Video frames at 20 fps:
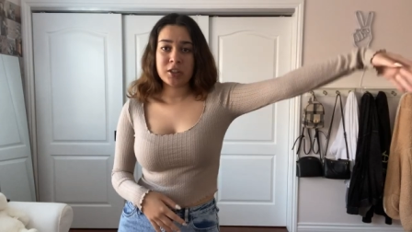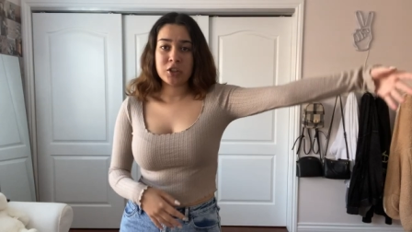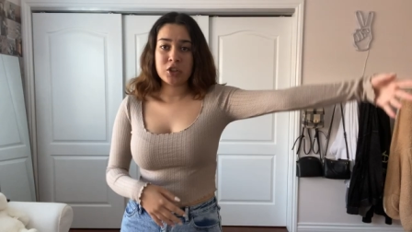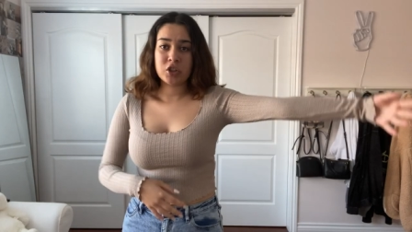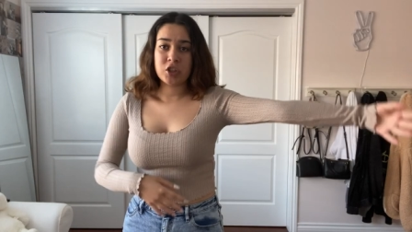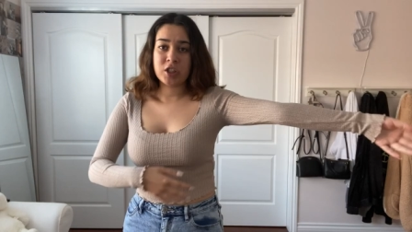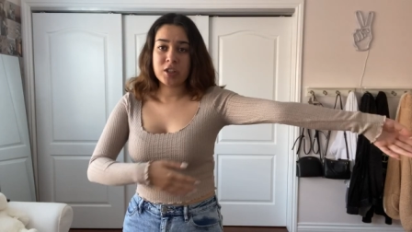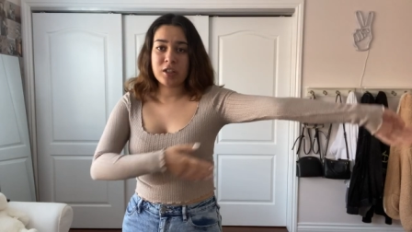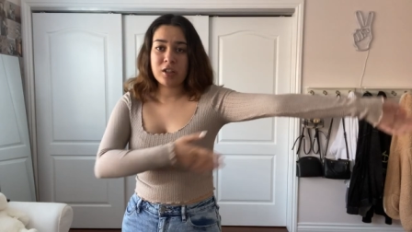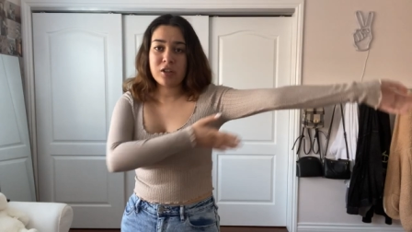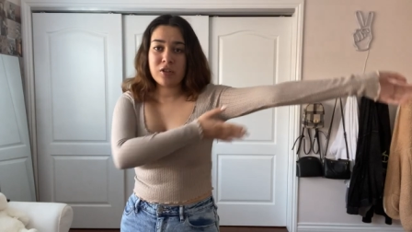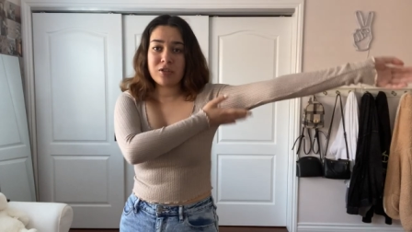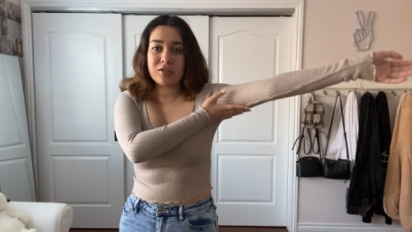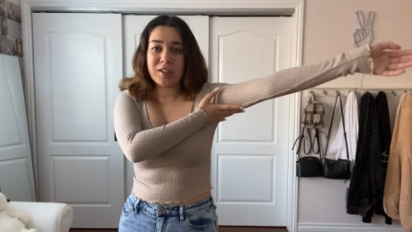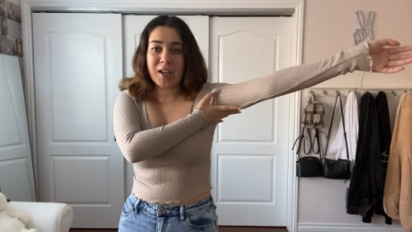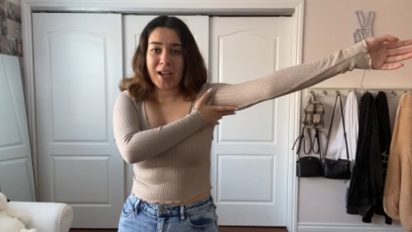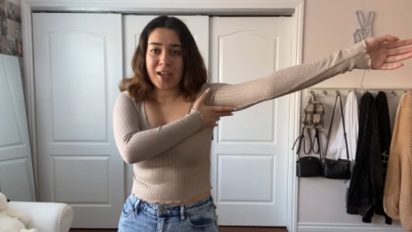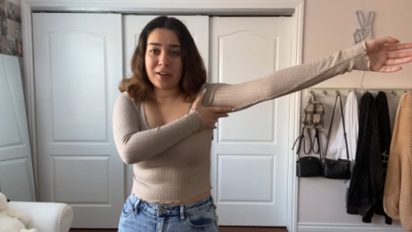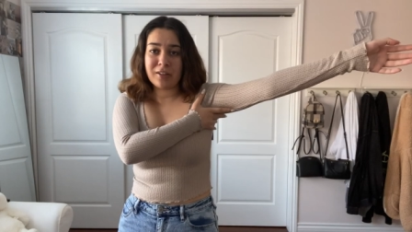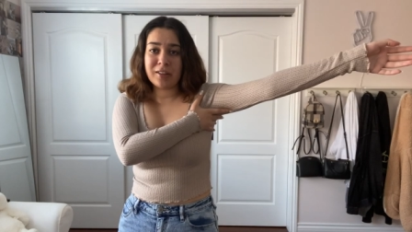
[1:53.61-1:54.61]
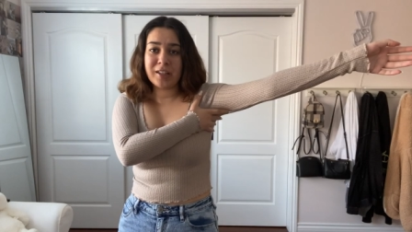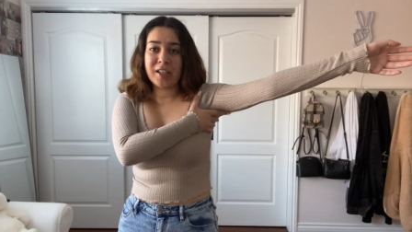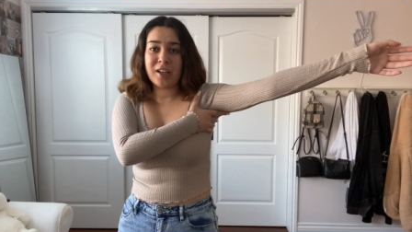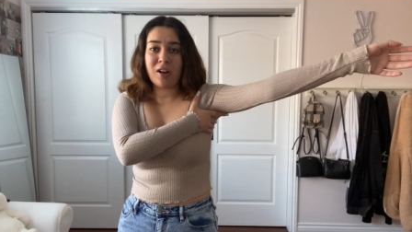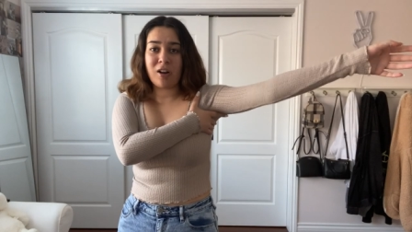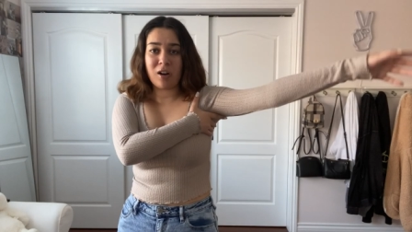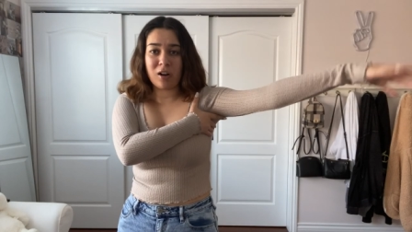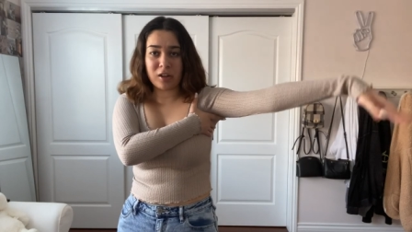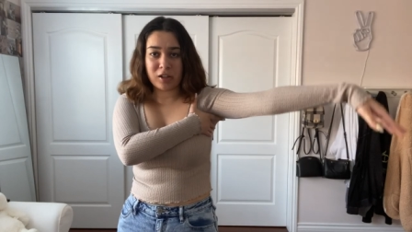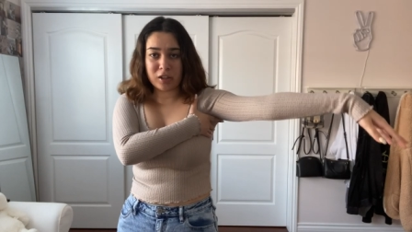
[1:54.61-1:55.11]
She's a little tight on the
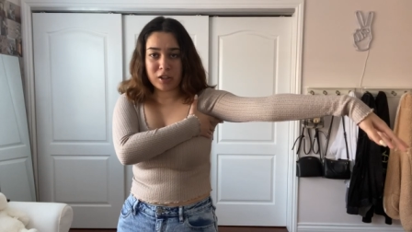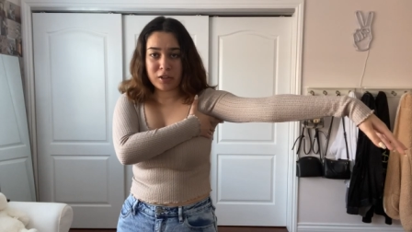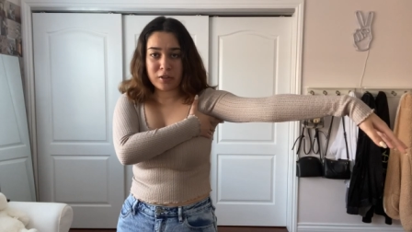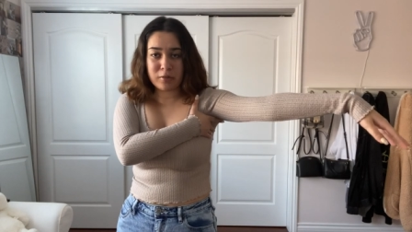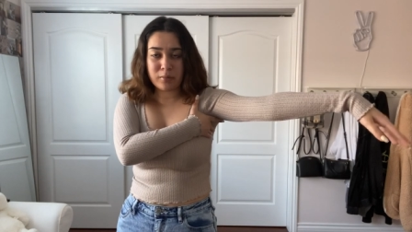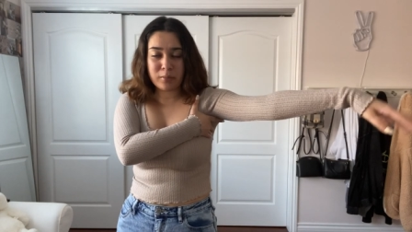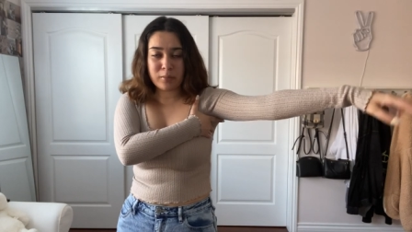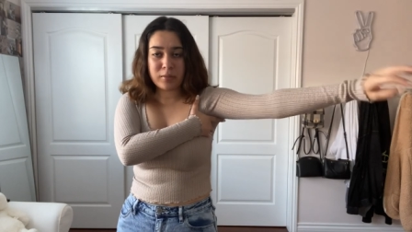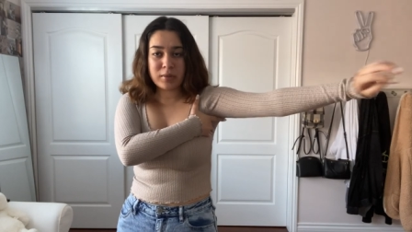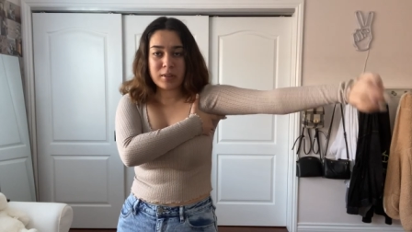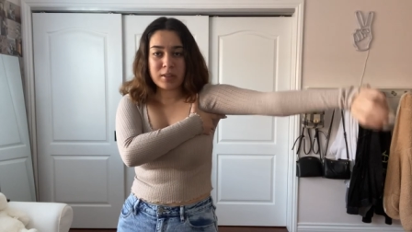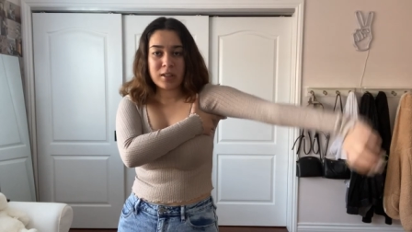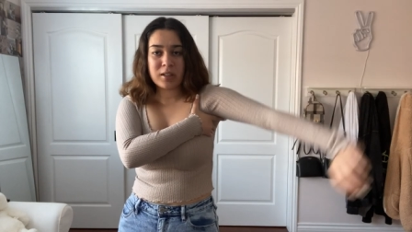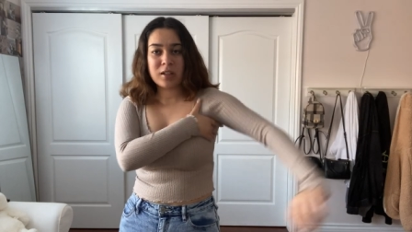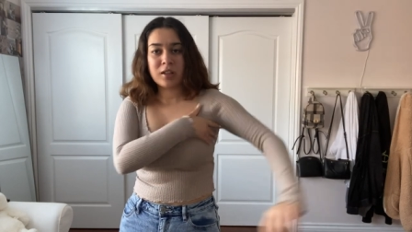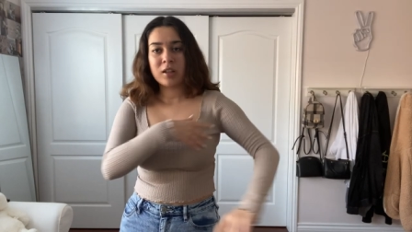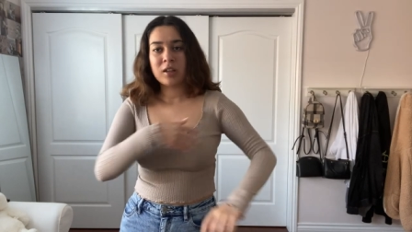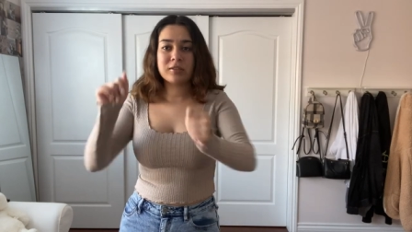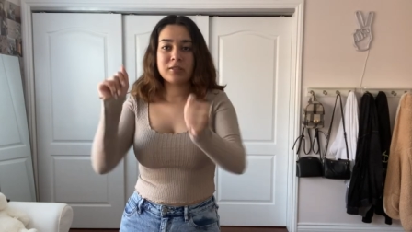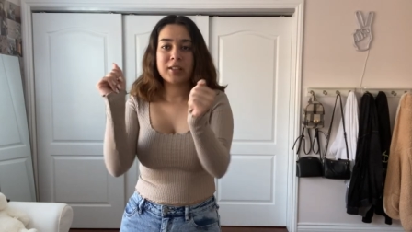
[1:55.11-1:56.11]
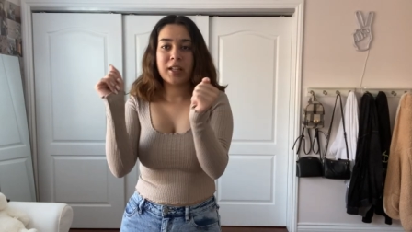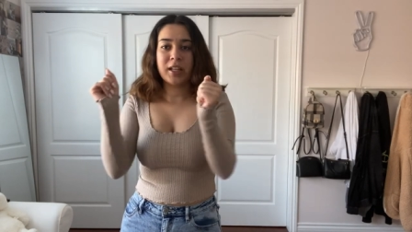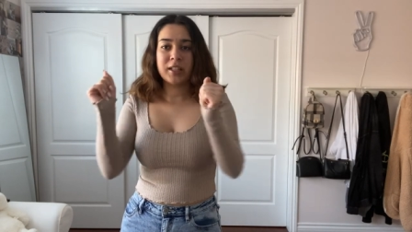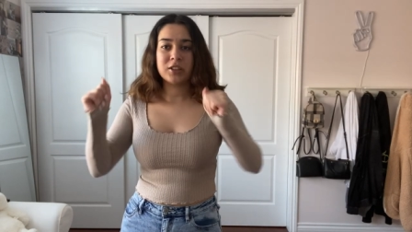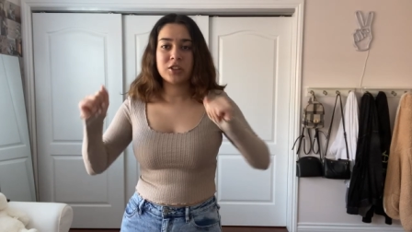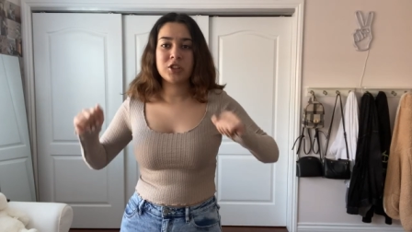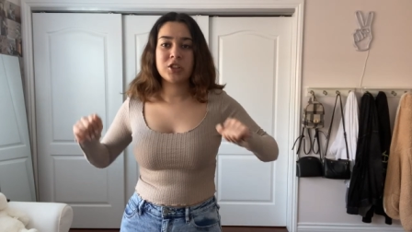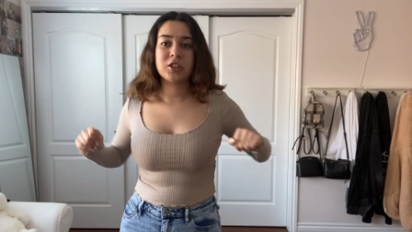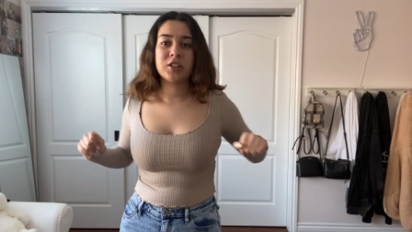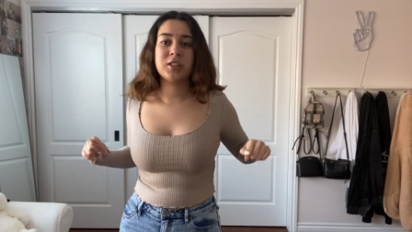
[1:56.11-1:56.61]
arms.
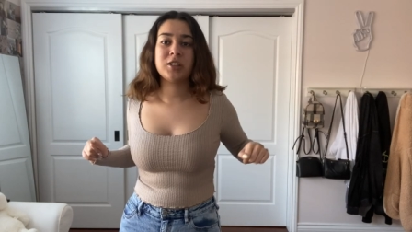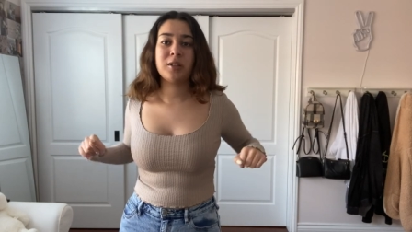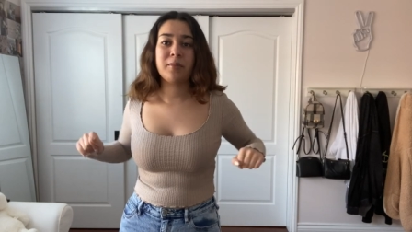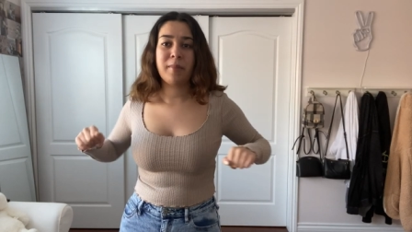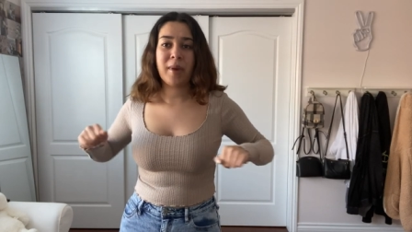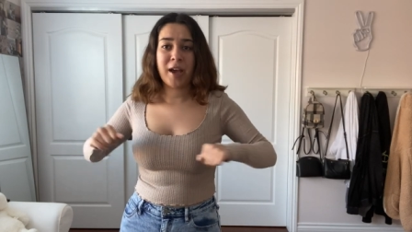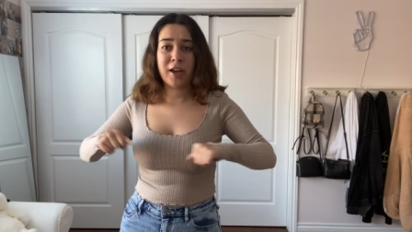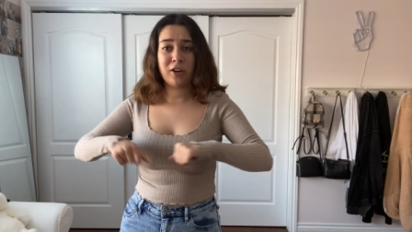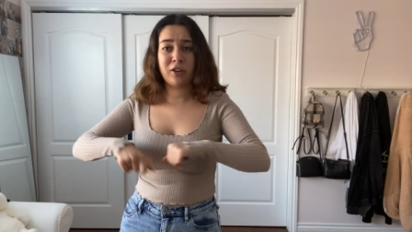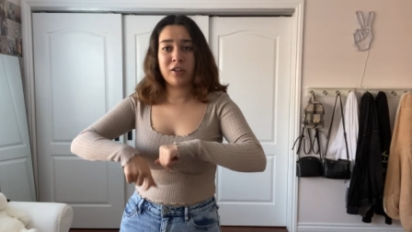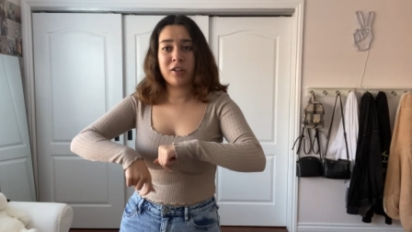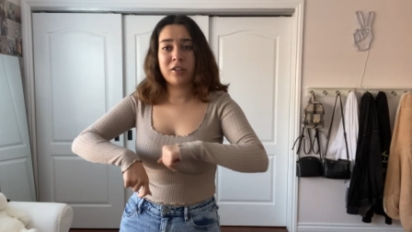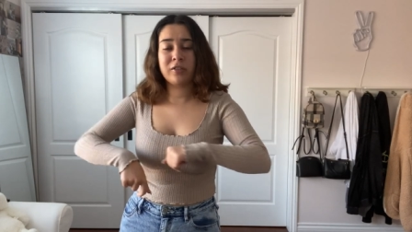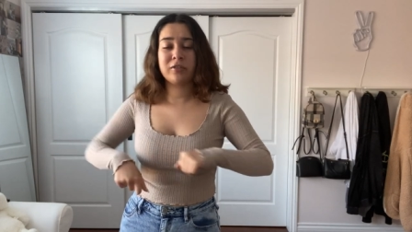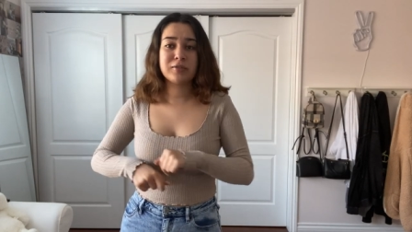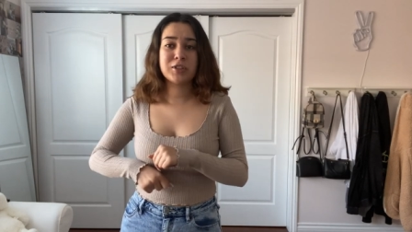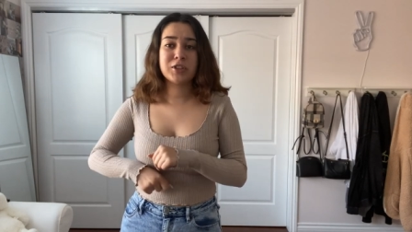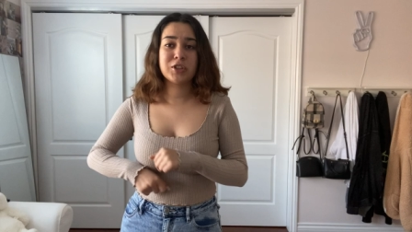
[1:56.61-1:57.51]
That's just a matter of